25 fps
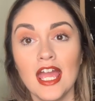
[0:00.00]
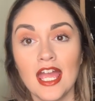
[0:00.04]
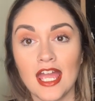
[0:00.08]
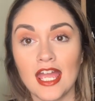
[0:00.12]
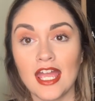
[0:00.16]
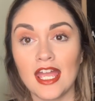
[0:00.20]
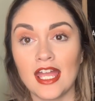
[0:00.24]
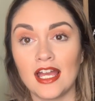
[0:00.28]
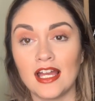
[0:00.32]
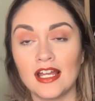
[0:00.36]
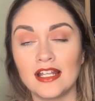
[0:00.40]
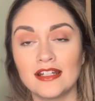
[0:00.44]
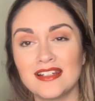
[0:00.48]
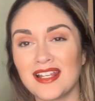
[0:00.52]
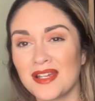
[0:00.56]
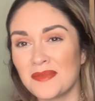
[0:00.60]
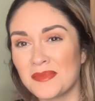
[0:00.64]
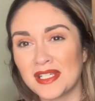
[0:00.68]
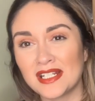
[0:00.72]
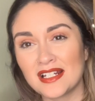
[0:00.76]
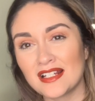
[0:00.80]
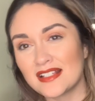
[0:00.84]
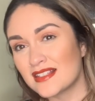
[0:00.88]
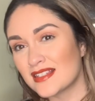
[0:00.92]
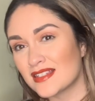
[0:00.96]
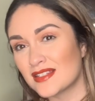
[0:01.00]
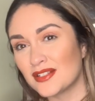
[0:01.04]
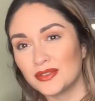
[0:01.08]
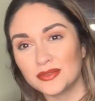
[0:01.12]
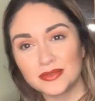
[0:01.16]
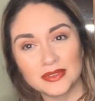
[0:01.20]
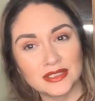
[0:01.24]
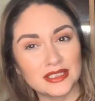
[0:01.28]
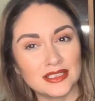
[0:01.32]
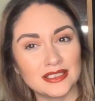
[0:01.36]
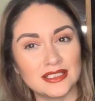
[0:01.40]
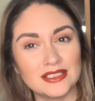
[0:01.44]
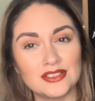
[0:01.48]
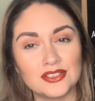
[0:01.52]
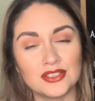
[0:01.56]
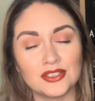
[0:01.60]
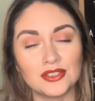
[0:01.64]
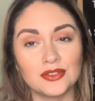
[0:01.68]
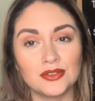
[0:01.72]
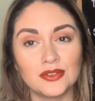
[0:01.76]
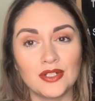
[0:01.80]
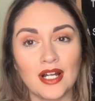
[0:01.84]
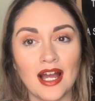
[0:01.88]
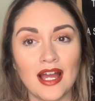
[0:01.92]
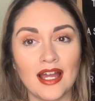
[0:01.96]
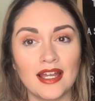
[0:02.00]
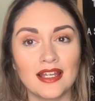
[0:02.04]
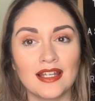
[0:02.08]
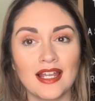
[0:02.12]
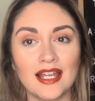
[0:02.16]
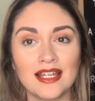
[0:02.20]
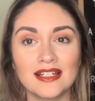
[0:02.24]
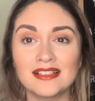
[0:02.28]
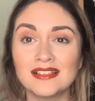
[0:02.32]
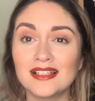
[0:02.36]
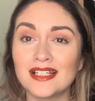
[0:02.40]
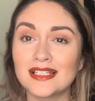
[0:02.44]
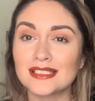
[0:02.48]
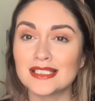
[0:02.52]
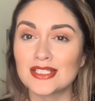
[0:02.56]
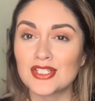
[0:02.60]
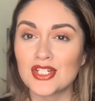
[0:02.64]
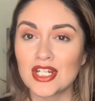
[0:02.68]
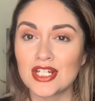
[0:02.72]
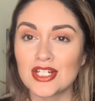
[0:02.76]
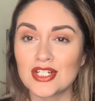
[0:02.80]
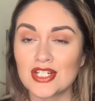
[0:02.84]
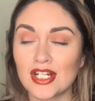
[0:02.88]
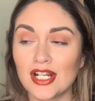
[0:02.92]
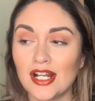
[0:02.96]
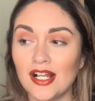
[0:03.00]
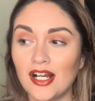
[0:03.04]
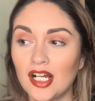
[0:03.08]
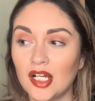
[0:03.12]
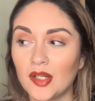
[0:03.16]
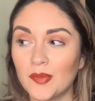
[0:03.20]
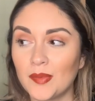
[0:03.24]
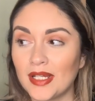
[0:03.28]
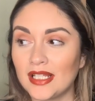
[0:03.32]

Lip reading: And I mean, I still really do. I kind of like to change it up.